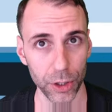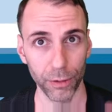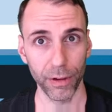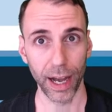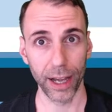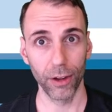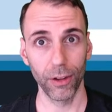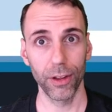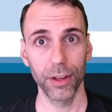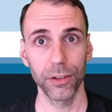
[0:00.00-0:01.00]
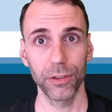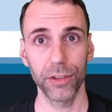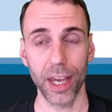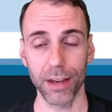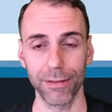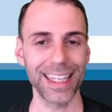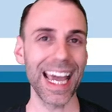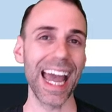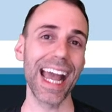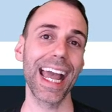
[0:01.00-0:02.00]
File, save.
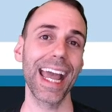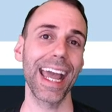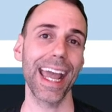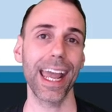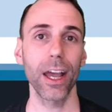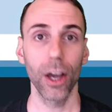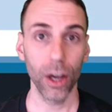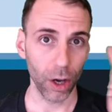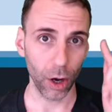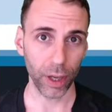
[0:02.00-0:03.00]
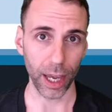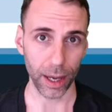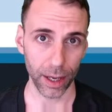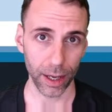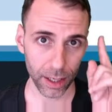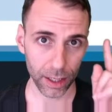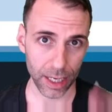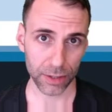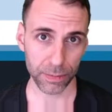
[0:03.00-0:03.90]
Yay! Okay, next